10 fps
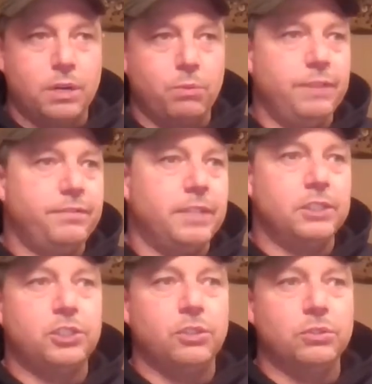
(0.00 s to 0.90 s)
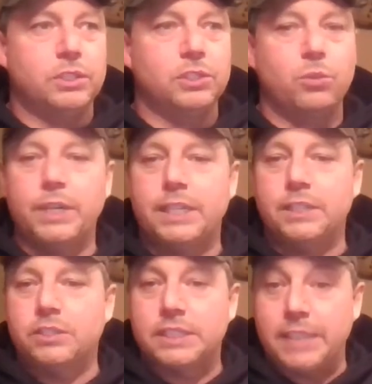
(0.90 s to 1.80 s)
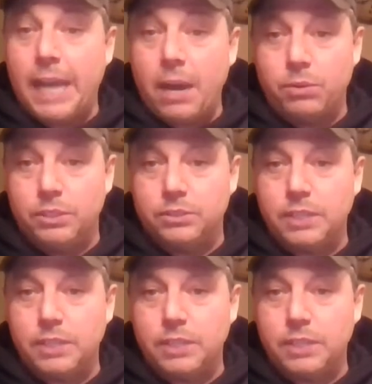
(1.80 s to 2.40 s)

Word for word: We've done shows as quick as 6 hours.